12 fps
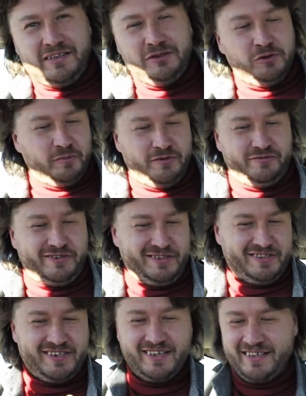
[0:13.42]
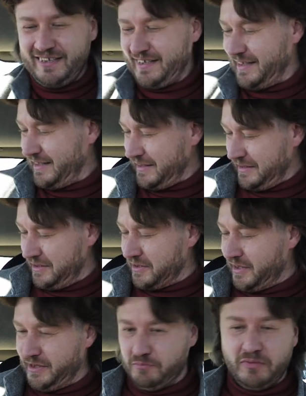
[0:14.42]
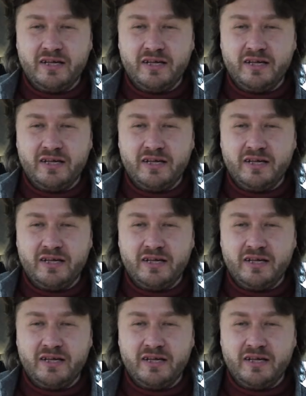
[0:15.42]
Hello, my friends. Here I